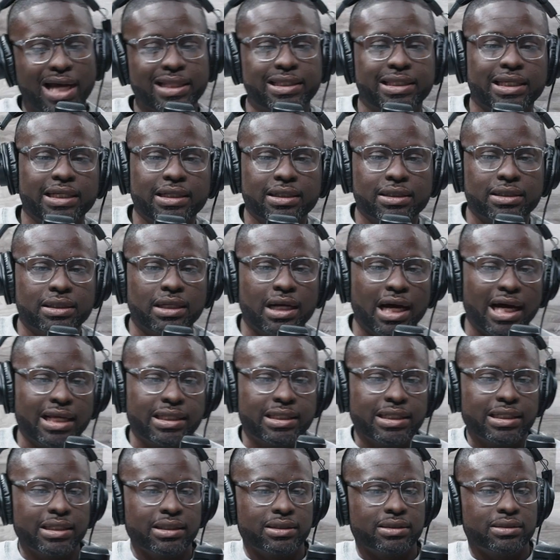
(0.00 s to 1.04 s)
I think
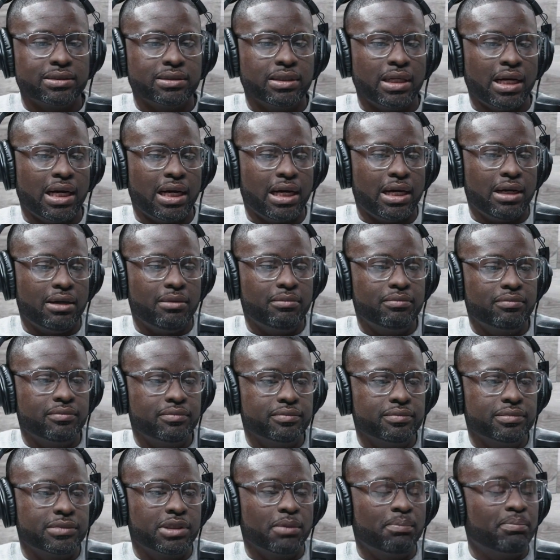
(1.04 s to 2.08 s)

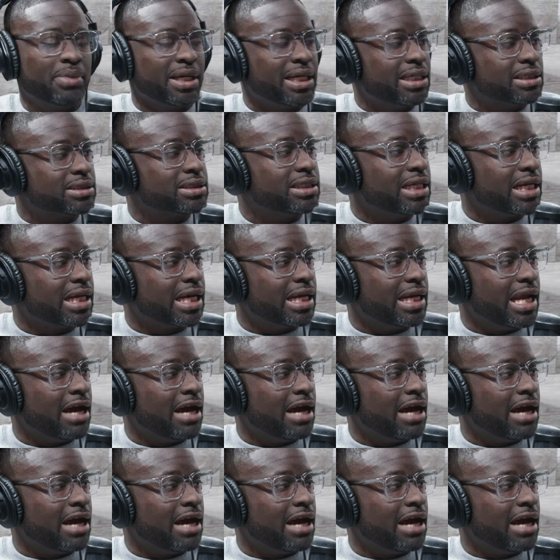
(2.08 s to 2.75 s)
the biggest thing,